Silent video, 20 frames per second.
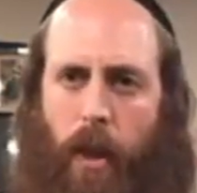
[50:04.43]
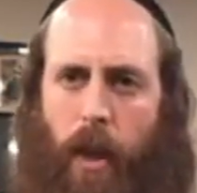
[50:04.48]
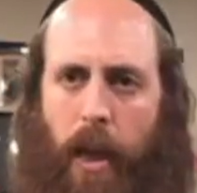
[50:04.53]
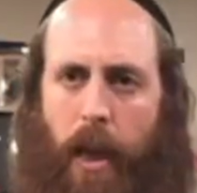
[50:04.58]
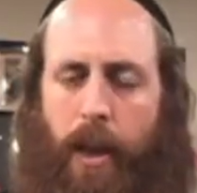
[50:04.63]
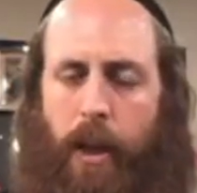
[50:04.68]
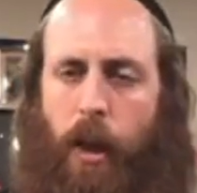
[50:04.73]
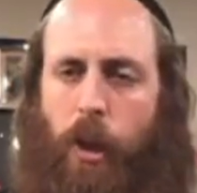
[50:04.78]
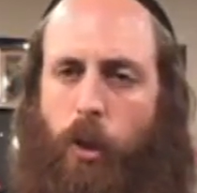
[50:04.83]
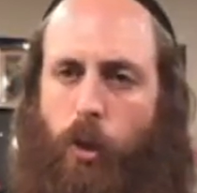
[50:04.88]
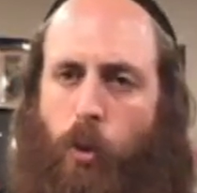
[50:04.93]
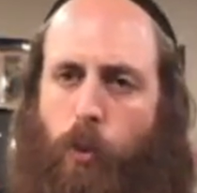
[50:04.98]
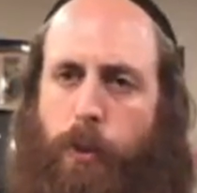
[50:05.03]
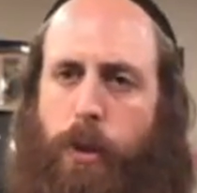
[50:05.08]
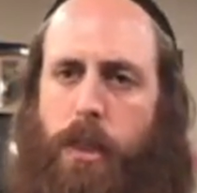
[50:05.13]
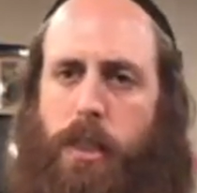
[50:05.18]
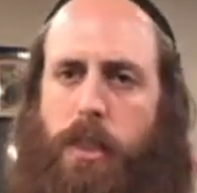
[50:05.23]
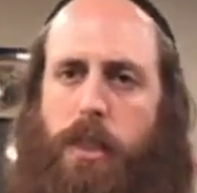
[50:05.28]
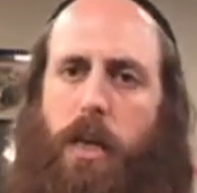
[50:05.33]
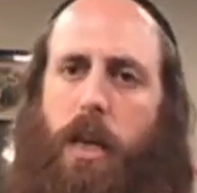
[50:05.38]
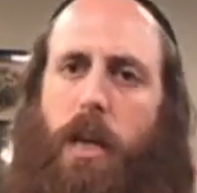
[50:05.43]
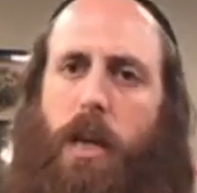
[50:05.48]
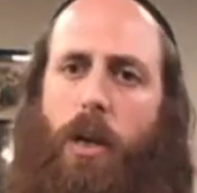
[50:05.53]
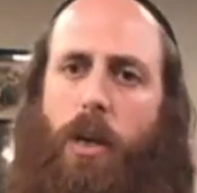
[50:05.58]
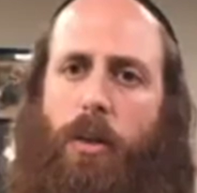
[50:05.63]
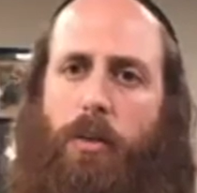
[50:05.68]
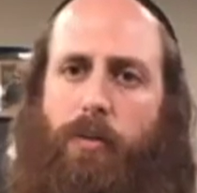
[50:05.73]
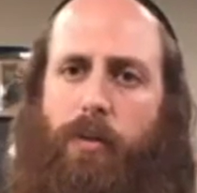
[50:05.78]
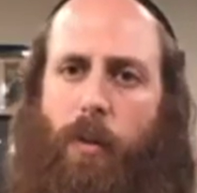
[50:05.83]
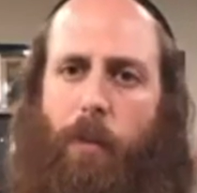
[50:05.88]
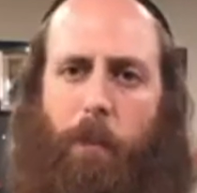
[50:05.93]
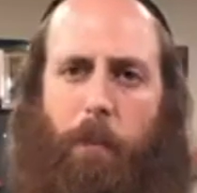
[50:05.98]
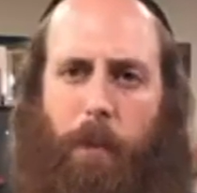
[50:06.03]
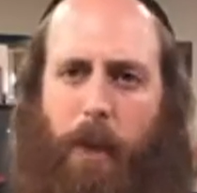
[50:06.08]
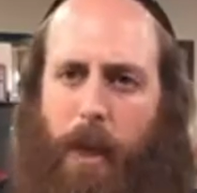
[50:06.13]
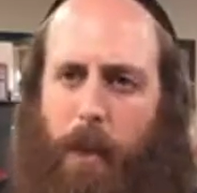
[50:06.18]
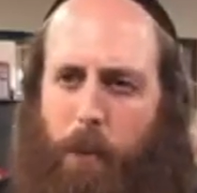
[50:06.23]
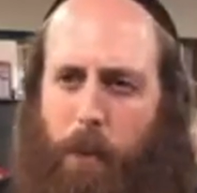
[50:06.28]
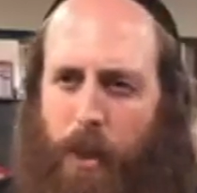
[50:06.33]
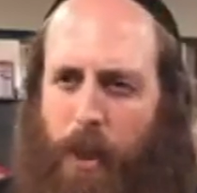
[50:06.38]
and not to be scared from
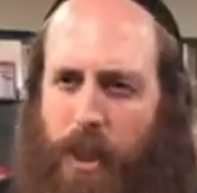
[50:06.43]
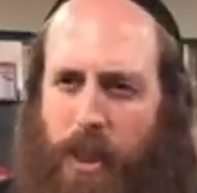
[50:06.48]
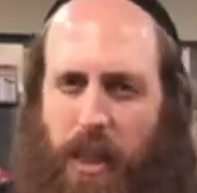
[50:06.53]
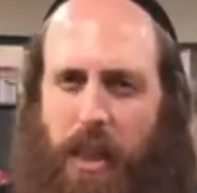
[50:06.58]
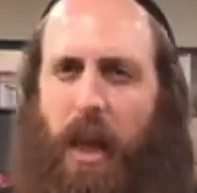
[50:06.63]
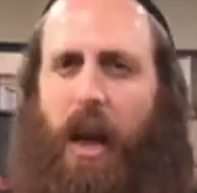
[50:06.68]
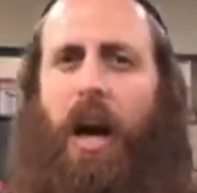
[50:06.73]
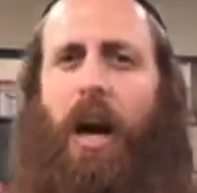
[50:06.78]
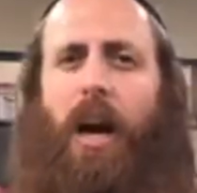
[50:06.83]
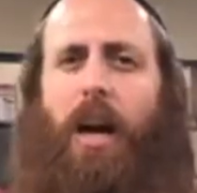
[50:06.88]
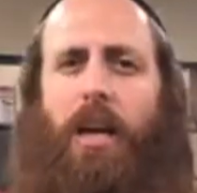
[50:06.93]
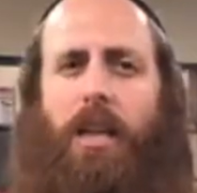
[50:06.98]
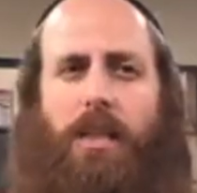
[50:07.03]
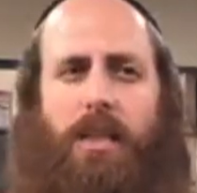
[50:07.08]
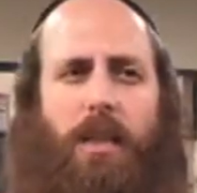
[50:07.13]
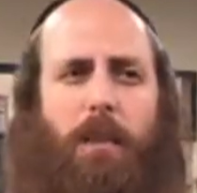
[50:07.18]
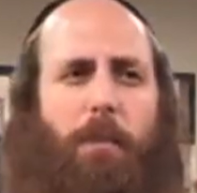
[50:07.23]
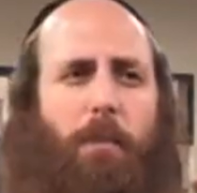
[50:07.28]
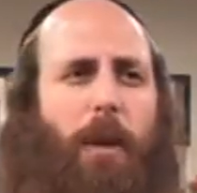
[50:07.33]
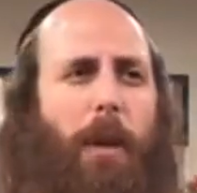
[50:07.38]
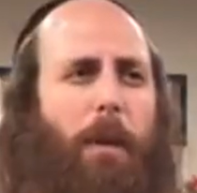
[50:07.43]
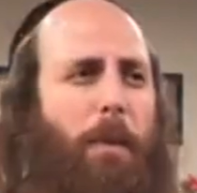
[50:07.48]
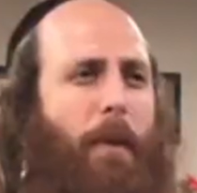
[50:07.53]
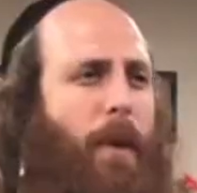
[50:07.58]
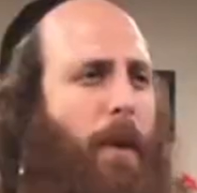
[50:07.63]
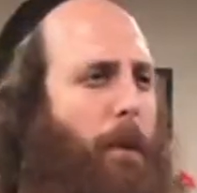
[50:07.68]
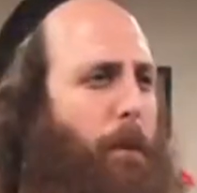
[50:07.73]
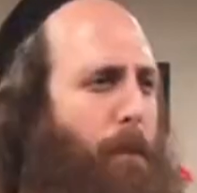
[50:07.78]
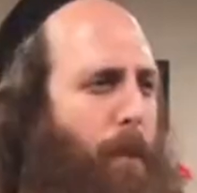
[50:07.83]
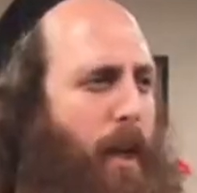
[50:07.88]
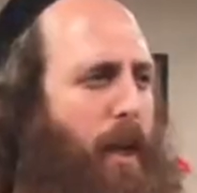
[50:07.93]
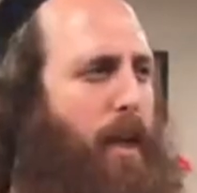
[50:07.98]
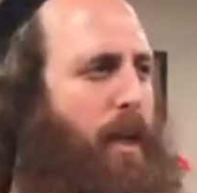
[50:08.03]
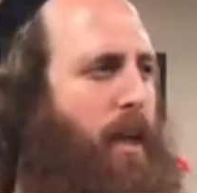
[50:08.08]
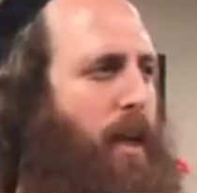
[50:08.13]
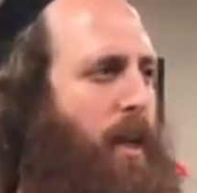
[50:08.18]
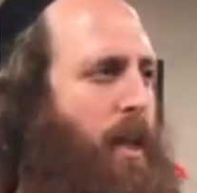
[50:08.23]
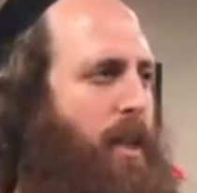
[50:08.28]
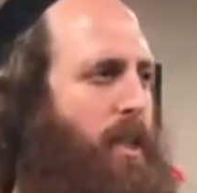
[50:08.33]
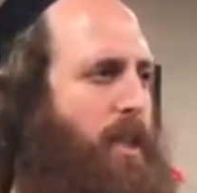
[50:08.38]
people thoughts and people
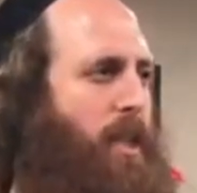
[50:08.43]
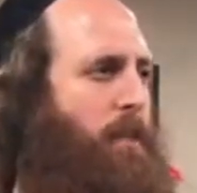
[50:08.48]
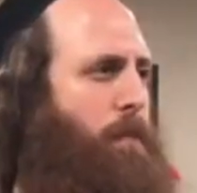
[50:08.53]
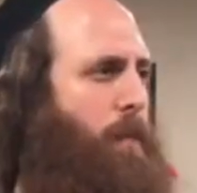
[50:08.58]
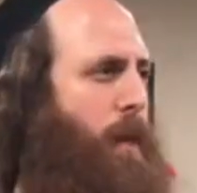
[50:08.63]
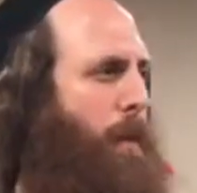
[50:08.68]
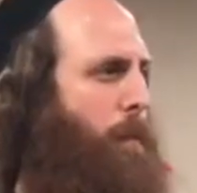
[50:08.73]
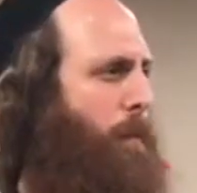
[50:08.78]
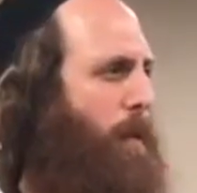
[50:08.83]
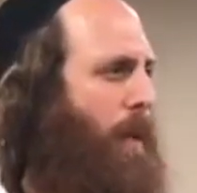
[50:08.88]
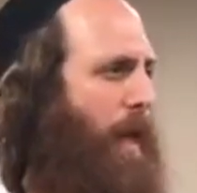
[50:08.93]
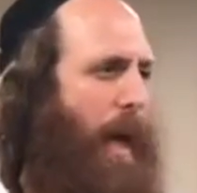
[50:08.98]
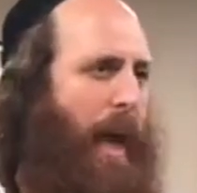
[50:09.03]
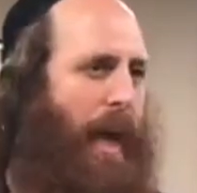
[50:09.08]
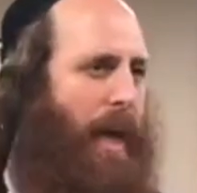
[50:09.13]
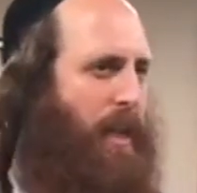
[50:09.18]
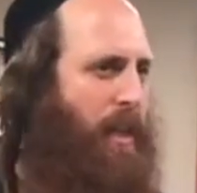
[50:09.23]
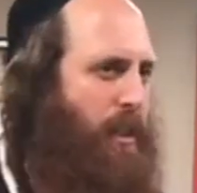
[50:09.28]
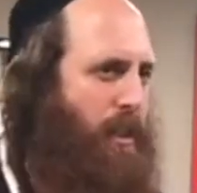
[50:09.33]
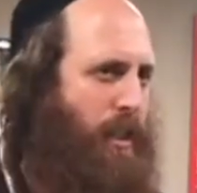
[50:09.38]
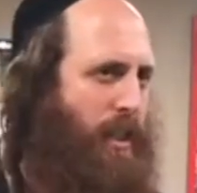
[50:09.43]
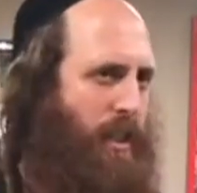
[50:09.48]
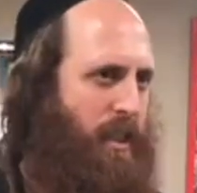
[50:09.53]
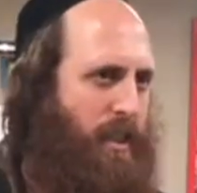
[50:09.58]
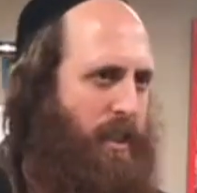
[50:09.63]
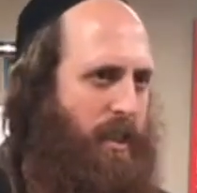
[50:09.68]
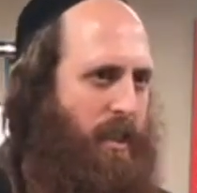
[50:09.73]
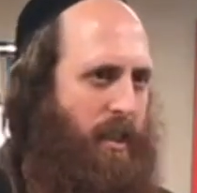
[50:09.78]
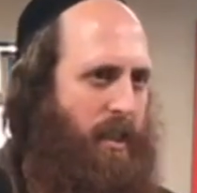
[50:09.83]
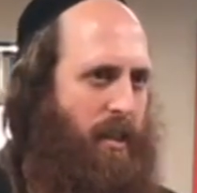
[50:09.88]
opinions and people actions.